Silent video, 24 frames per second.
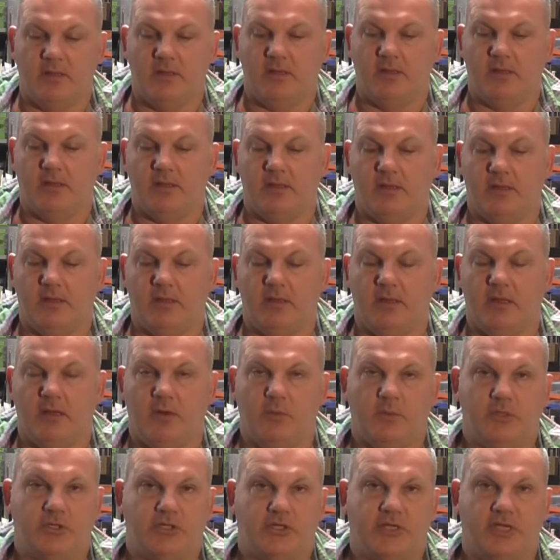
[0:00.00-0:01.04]
in
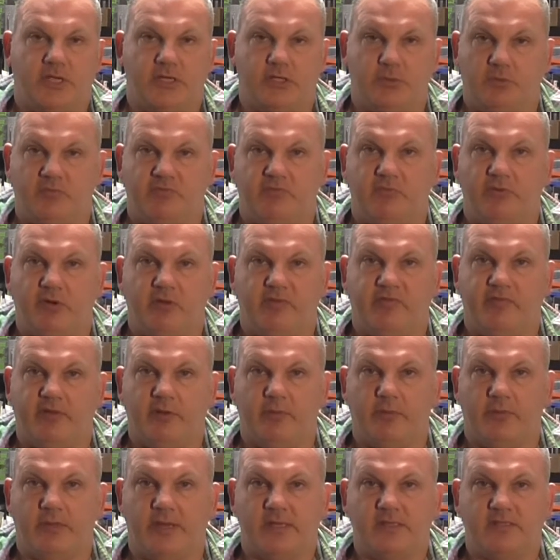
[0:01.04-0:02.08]
which case you would refill it
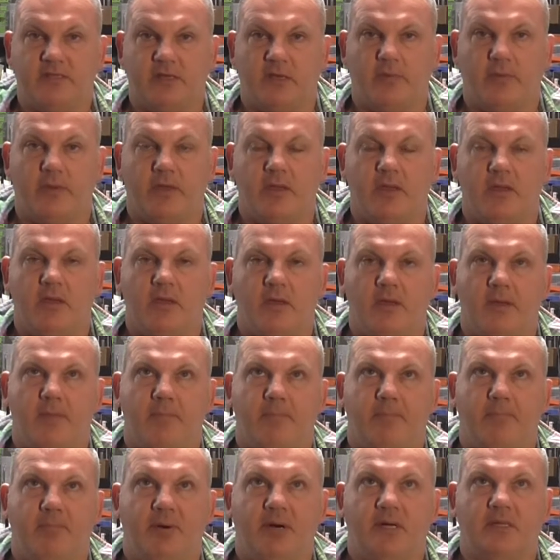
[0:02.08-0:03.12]
with ice anyway.
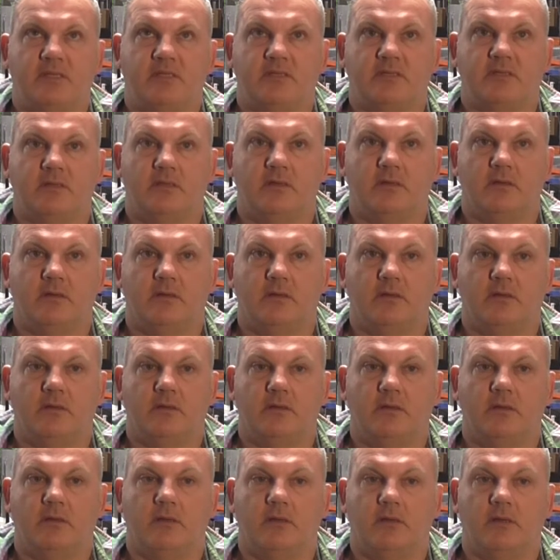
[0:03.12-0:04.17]
But
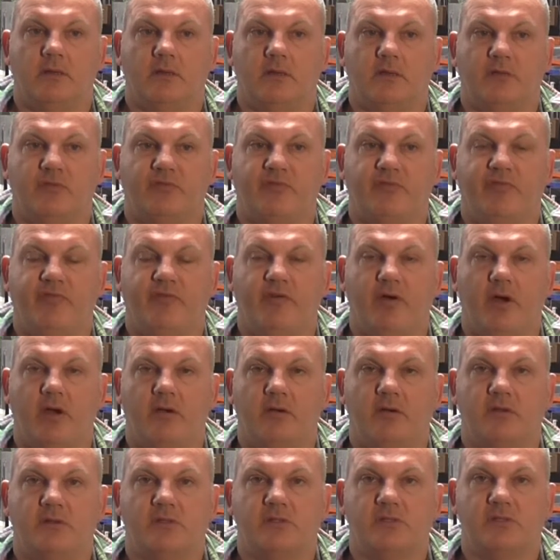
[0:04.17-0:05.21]
as
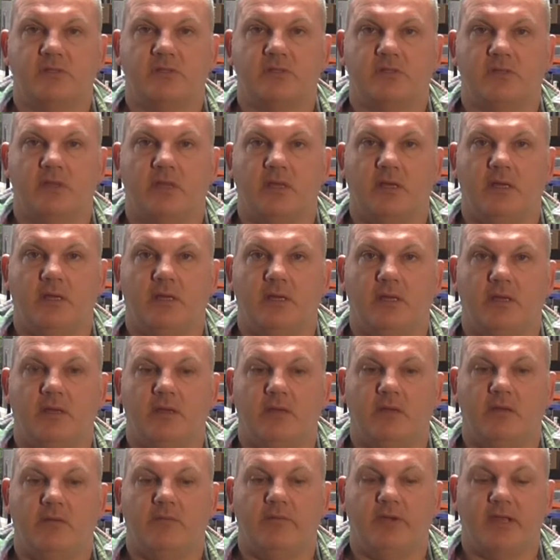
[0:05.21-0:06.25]
far as
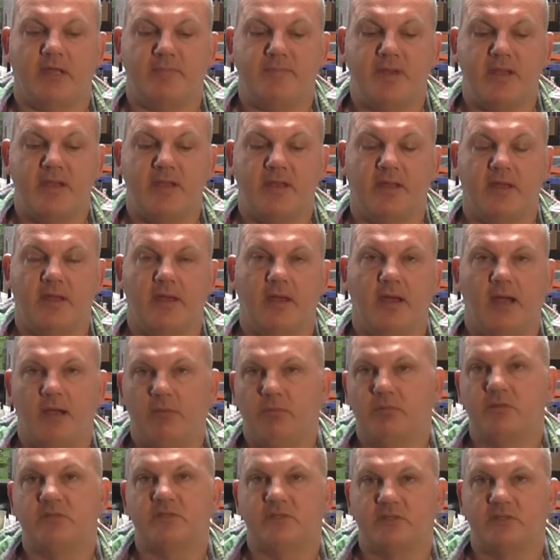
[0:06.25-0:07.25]
recommending it, I would